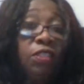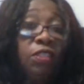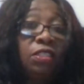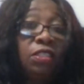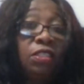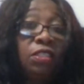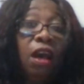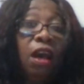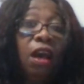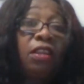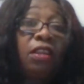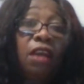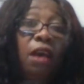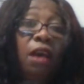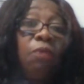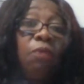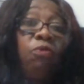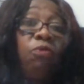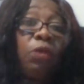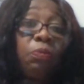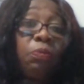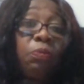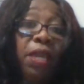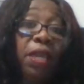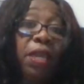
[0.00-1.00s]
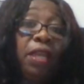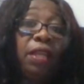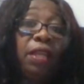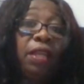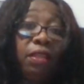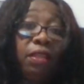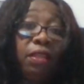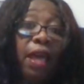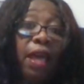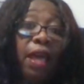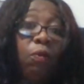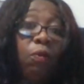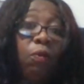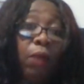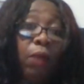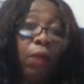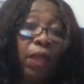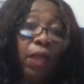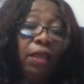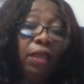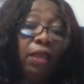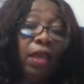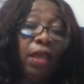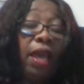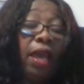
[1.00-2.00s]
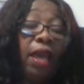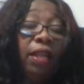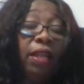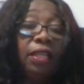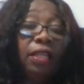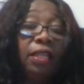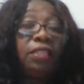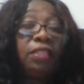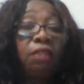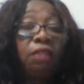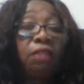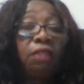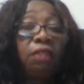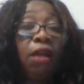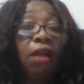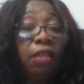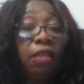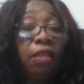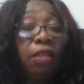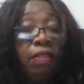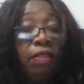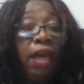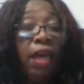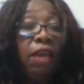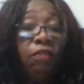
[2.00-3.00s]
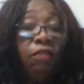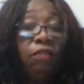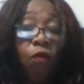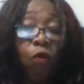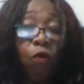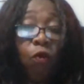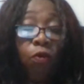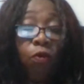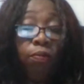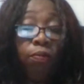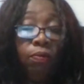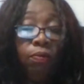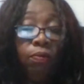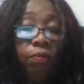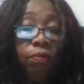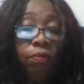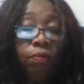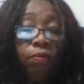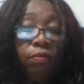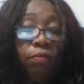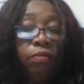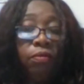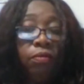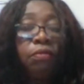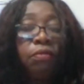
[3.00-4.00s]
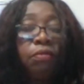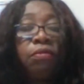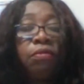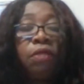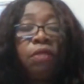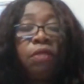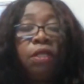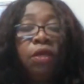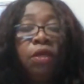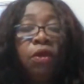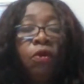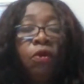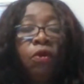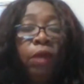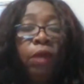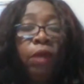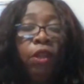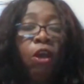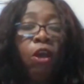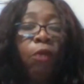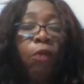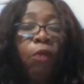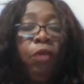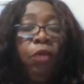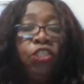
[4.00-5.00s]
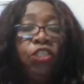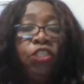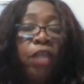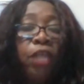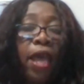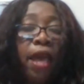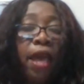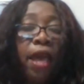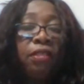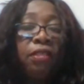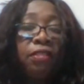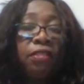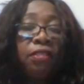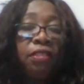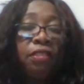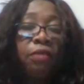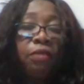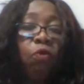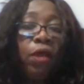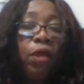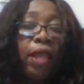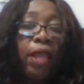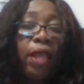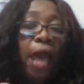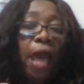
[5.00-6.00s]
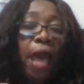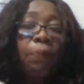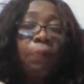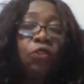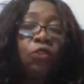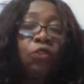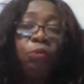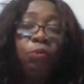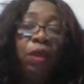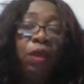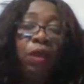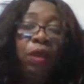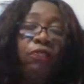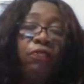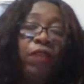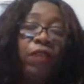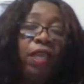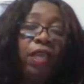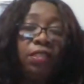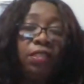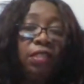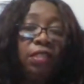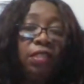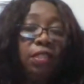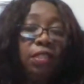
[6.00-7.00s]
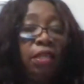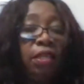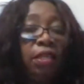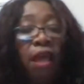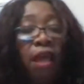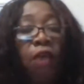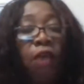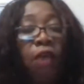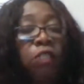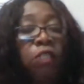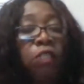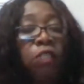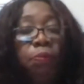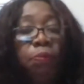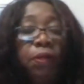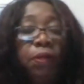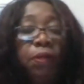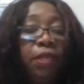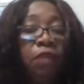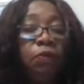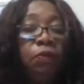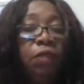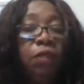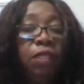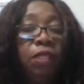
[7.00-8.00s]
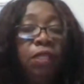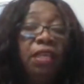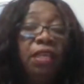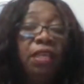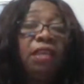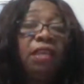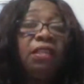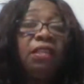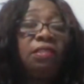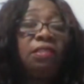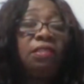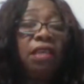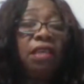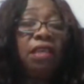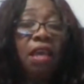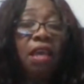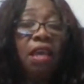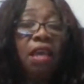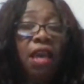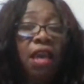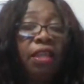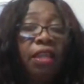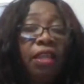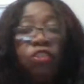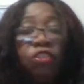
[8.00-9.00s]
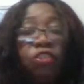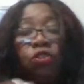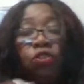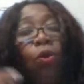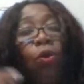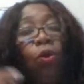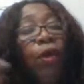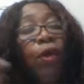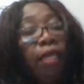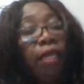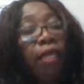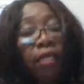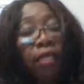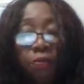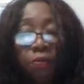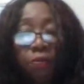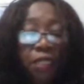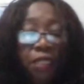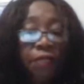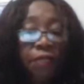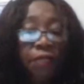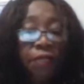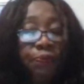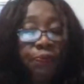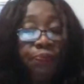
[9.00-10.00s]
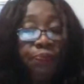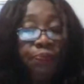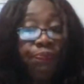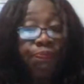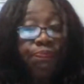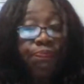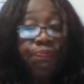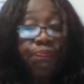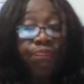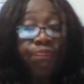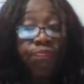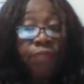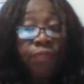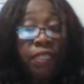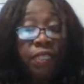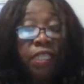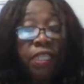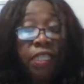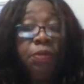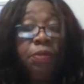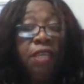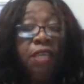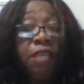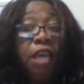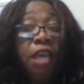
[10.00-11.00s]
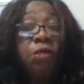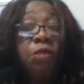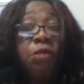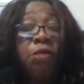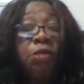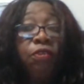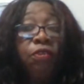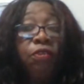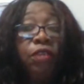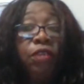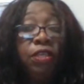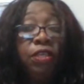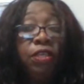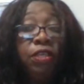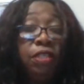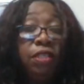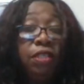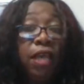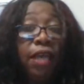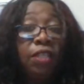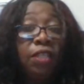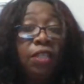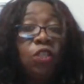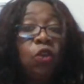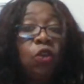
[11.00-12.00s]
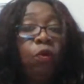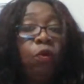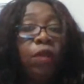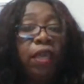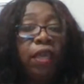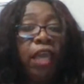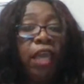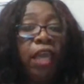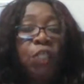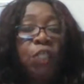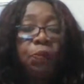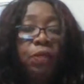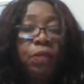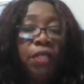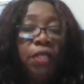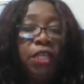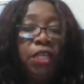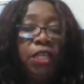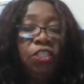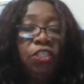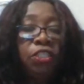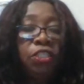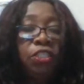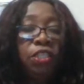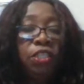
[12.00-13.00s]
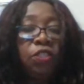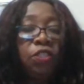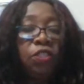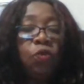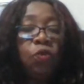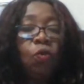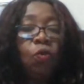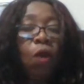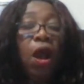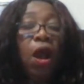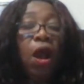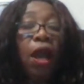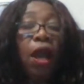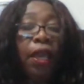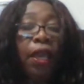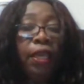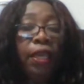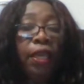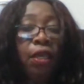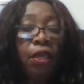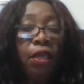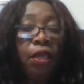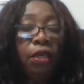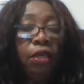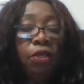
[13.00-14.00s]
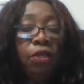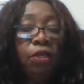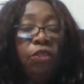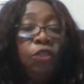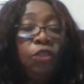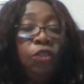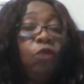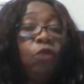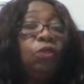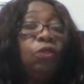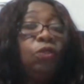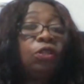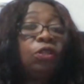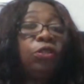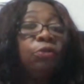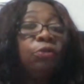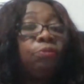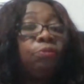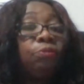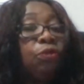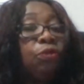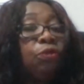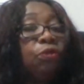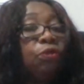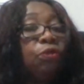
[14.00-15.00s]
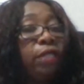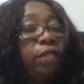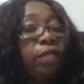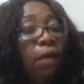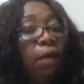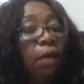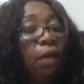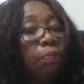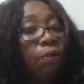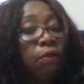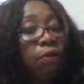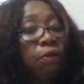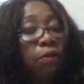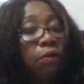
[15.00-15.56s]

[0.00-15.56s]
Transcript: does not come with pain in that way, at least not in that form. When our preacher asked him what happened to my face, he said, I was playing with the kids and a toy hit me. He becomes very good at quick explanations as to why you look bruised up,